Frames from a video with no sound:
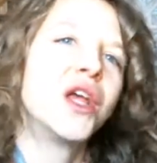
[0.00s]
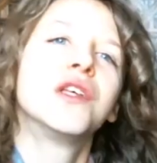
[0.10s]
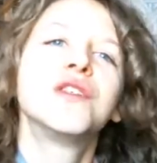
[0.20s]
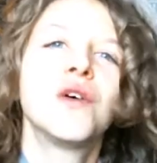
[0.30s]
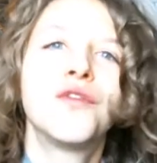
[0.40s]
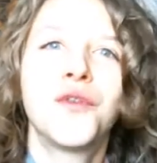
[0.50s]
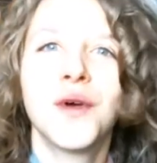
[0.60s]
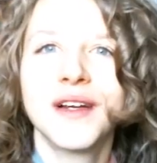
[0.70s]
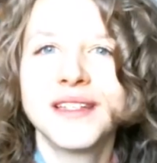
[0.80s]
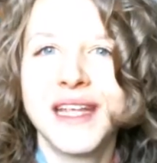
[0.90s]
So,
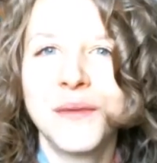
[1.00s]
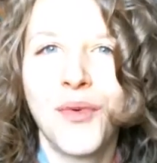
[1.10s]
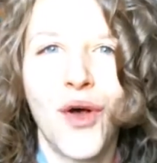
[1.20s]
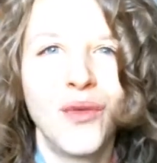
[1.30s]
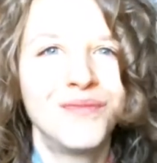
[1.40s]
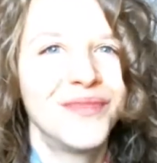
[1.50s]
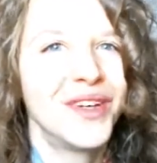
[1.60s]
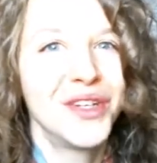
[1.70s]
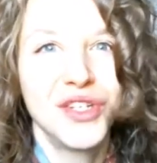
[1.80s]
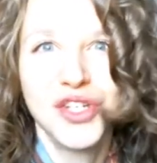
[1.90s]
for example,
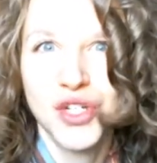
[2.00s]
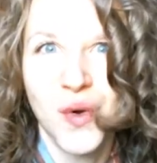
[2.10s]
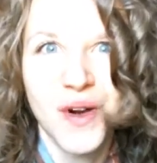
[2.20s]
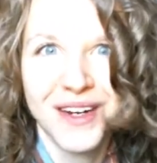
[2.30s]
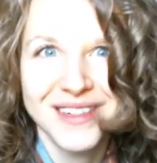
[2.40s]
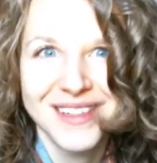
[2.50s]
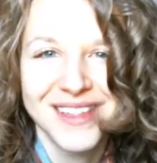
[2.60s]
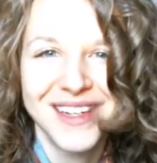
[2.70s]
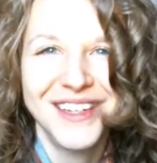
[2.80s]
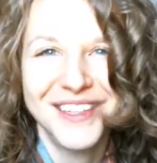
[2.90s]

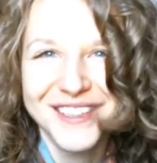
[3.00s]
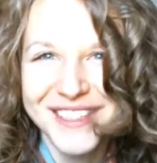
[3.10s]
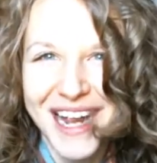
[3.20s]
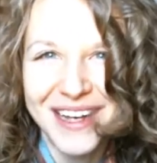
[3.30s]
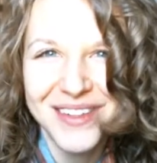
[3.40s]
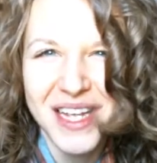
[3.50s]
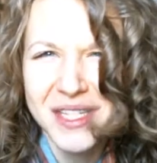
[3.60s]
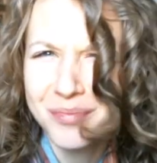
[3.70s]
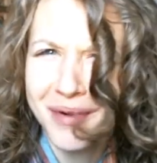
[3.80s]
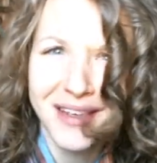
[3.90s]
chores. Your child
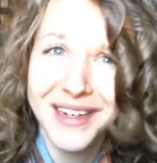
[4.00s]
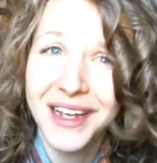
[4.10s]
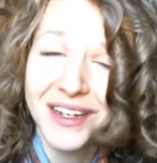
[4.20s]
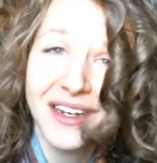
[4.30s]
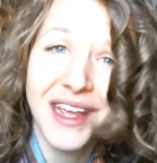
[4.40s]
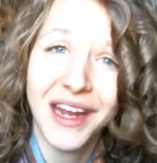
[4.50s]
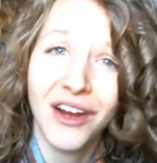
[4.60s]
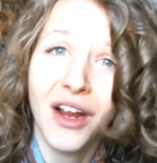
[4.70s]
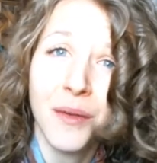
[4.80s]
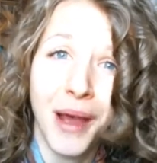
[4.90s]
is probably not going to
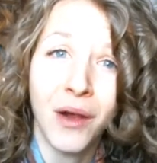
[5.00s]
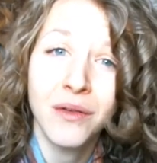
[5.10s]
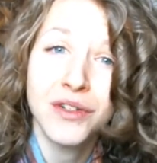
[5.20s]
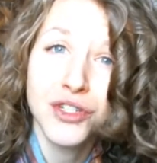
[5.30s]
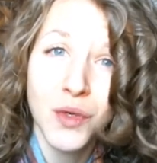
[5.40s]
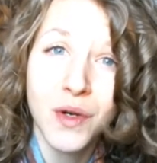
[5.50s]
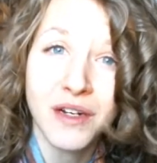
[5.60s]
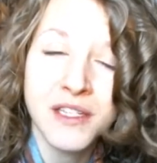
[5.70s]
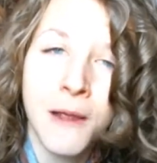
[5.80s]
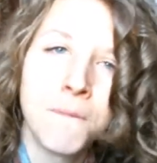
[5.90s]
care about
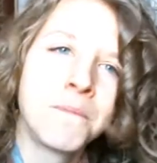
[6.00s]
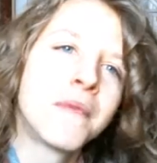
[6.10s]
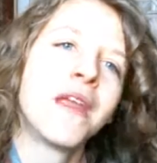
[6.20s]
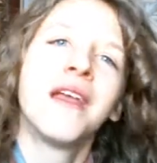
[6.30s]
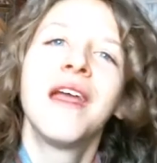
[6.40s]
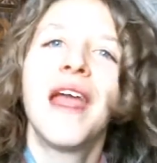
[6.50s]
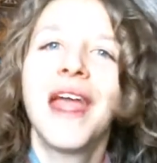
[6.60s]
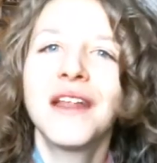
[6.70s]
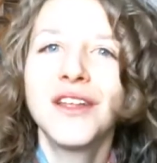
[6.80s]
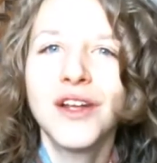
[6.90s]
chores.
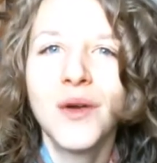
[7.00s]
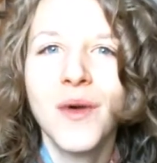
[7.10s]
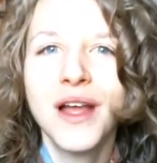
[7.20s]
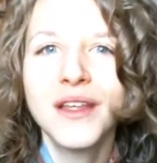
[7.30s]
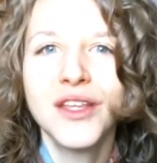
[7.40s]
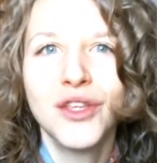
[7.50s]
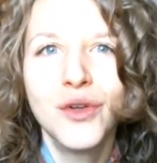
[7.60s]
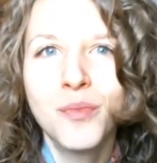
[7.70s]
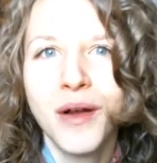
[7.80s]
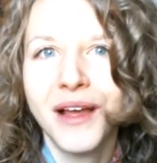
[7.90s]
And you know what?
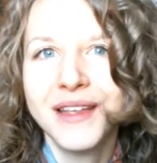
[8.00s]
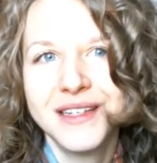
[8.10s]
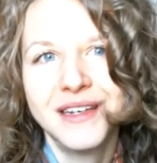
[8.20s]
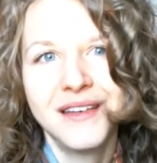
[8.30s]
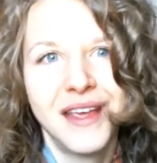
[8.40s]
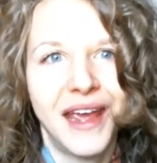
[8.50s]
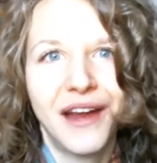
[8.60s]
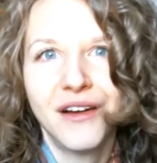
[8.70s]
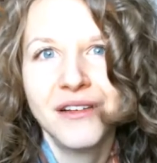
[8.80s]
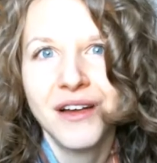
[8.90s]
You probably didn't
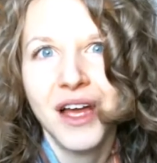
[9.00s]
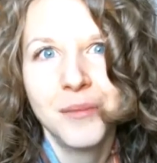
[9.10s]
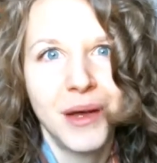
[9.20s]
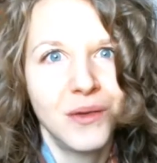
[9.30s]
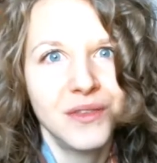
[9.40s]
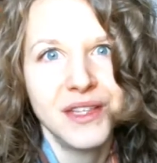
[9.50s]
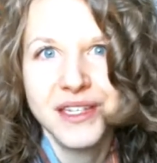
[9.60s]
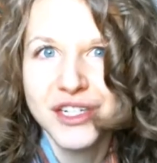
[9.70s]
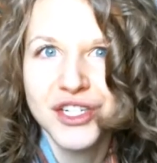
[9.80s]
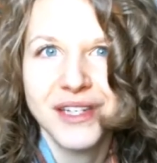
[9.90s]
care about the
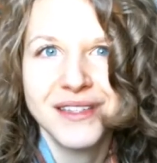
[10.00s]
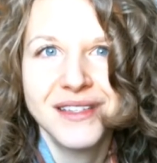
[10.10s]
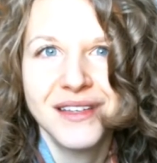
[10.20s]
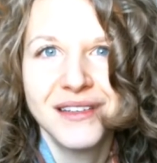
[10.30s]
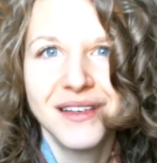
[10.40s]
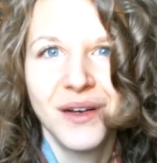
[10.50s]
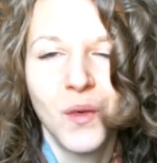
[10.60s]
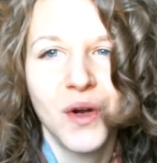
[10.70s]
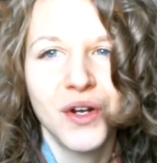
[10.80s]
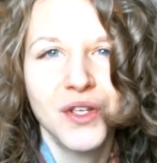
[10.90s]
dishes,
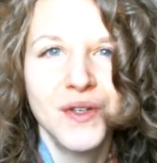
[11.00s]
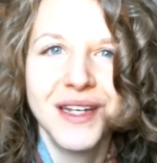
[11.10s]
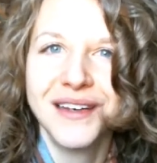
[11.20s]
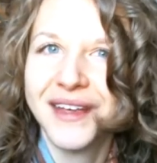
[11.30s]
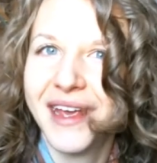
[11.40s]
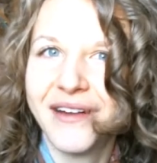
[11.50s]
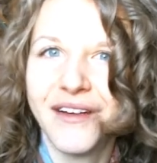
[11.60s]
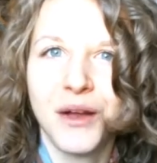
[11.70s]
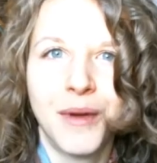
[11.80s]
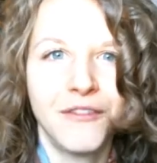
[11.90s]
or you didn't
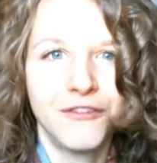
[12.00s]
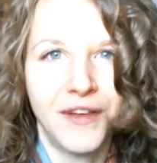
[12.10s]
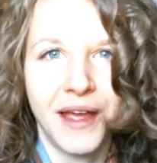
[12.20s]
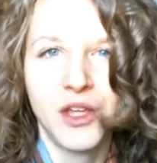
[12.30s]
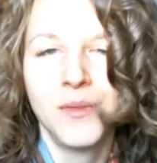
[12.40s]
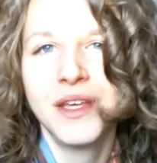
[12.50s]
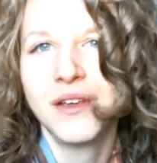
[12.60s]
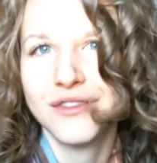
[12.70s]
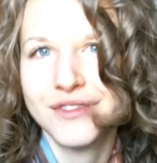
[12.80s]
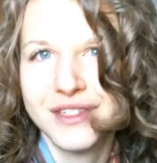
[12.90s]
care about vacuuming
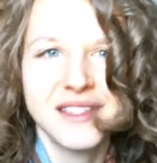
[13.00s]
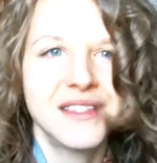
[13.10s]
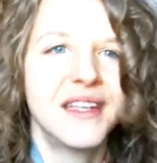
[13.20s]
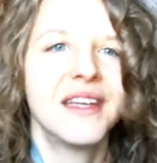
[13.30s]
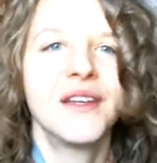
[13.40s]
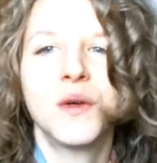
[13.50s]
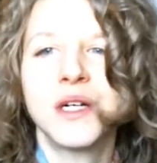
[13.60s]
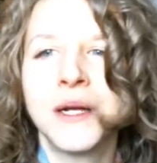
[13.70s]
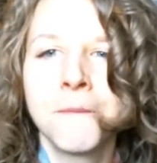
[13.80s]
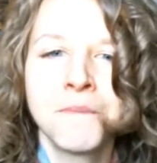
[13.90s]
or dusting or